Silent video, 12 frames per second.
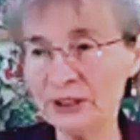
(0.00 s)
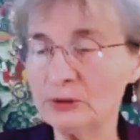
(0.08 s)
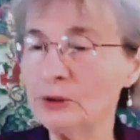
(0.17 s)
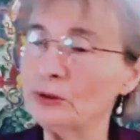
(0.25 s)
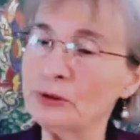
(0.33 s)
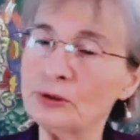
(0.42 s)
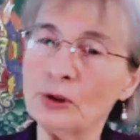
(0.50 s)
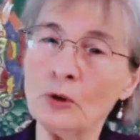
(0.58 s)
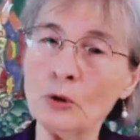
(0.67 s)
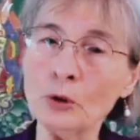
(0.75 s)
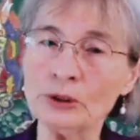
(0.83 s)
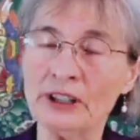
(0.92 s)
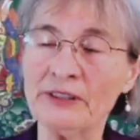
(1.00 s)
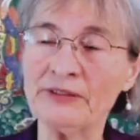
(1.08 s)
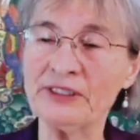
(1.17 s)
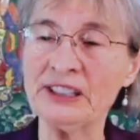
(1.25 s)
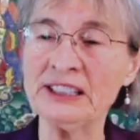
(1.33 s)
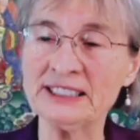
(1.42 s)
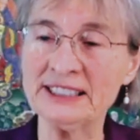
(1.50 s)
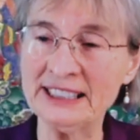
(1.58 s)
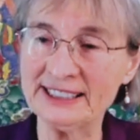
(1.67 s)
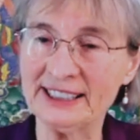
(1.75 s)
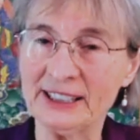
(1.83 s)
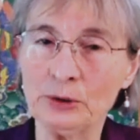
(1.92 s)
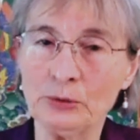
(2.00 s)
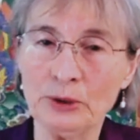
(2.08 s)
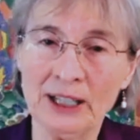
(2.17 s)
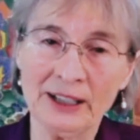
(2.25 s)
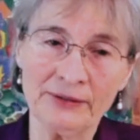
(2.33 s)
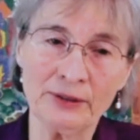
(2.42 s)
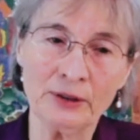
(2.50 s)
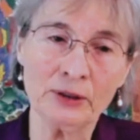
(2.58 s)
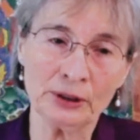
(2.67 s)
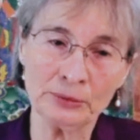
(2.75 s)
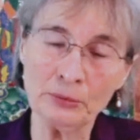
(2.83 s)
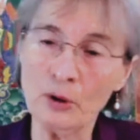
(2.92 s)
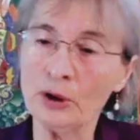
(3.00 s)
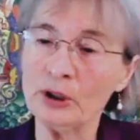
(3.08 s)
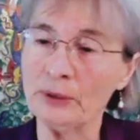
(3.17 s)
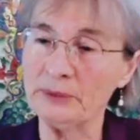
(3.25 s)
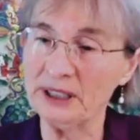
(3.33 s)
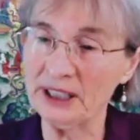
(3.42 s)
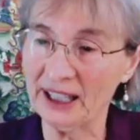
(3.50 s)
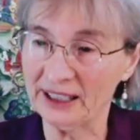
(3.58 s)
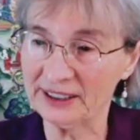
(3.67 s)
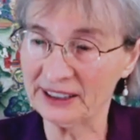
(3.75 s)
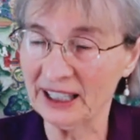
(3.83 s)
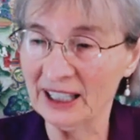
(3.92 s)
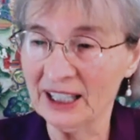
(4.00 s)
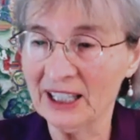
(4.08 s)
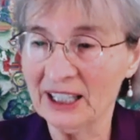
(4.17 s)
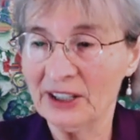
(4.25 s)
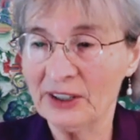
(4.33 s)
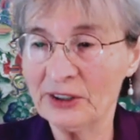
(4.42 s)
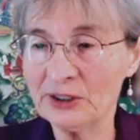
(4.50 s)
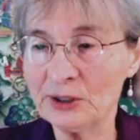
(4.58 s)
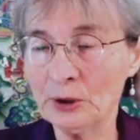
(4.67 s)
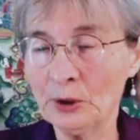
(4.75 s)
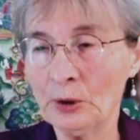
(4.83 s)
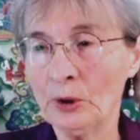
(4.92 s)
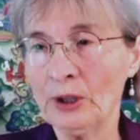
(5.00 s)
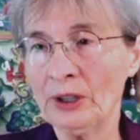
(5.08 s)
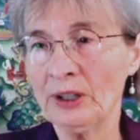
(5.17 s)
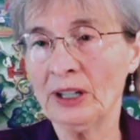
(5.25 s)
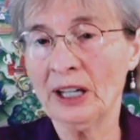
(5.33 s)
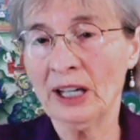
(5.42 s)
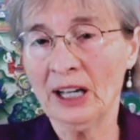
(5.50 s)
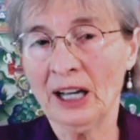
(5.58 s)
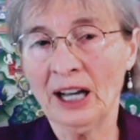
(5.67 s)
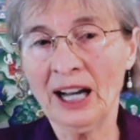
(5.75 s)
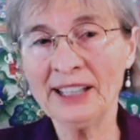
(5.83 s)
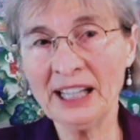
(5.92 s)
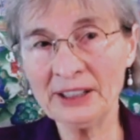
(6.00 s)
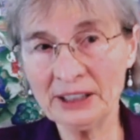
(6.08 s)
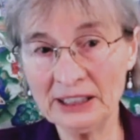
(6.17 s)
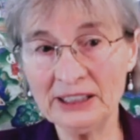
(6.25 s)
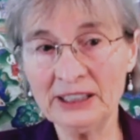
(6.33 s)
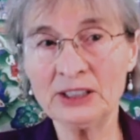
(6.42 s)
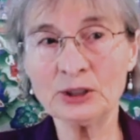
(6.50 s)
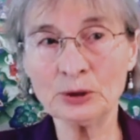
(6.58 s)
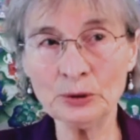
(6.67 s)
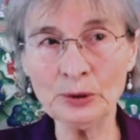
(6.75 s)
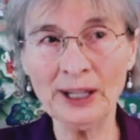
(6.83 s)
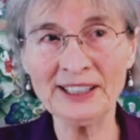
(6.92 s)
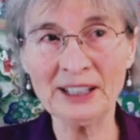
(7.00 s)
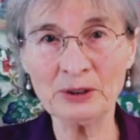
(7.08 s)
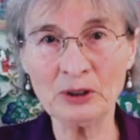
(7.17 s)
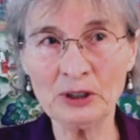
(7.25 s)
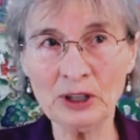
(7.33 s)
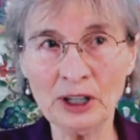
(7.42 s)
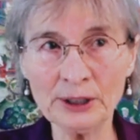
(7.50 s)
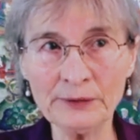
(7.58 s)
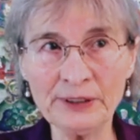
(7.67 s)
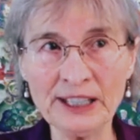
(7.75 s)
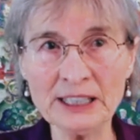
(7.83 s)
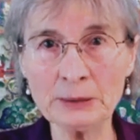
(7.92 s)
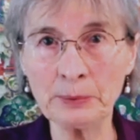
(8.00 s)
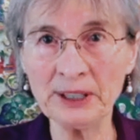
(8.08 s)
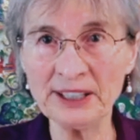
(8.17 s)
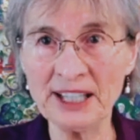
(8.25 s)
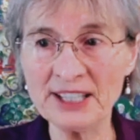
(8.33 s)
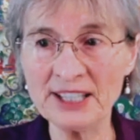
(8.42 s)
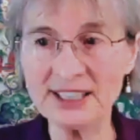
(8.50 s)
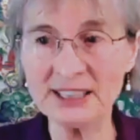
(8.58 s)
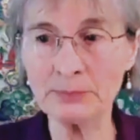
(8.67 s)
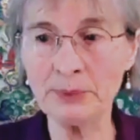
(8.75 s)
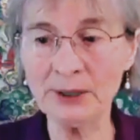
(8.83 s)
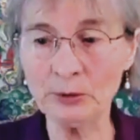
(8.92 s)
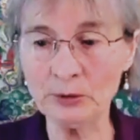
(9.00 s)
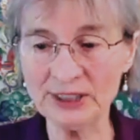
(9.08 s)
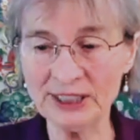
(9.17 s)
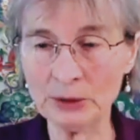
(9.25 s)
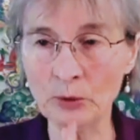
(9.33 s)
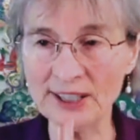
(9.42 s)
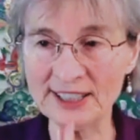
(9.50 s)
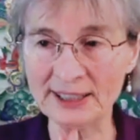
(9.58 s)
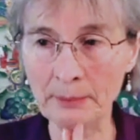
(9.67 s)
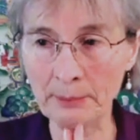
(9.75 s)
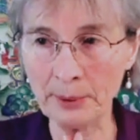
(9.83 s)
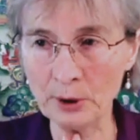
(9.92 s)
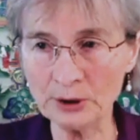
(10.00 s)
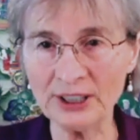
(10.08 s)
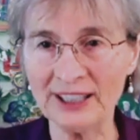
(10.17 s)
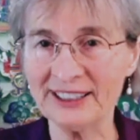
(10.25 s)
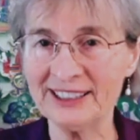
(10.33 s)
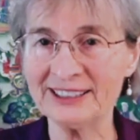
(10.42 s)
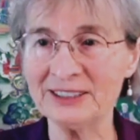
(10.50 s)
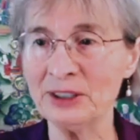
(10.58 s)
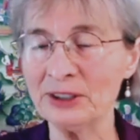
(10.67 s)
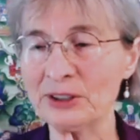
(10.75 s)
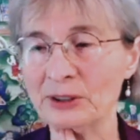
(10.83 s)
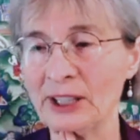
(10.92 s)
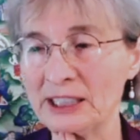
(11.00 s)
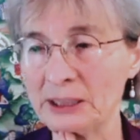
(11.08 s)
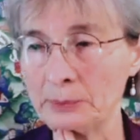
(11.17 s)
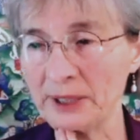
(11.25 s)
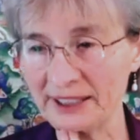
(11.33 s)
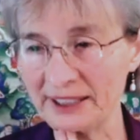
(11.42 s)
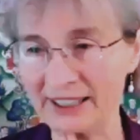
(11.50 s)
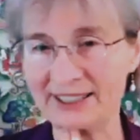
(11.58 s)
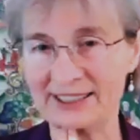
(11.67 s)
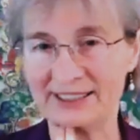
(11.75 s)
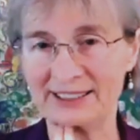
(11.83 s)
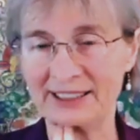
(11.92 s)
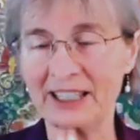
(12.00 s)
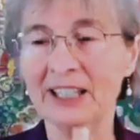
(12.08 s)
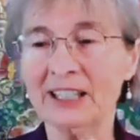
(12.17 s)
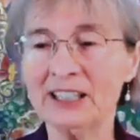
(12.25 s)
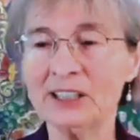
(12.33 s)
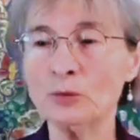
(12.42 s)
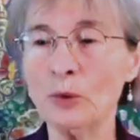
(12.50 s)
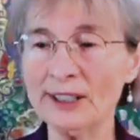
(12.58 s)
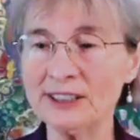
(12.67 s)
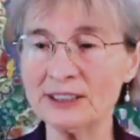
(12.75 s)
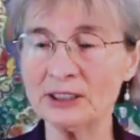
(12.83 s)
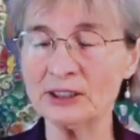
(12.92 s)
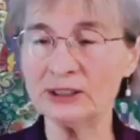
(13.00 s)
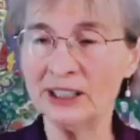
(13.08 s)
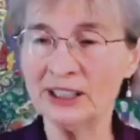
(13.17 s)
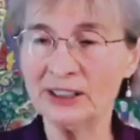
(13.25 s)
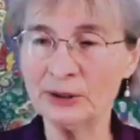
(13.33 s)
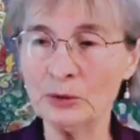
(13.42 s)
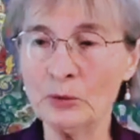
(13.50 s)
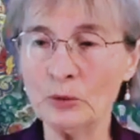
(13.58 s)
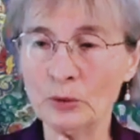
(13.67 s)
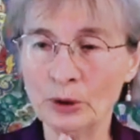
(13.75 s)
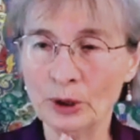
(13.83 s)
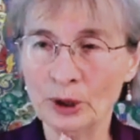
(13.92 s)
go to the root of these things and you will have a lot more coming out. So it's true, I had a lot of experiences, but you see, what's important is not the experiences. It's what's the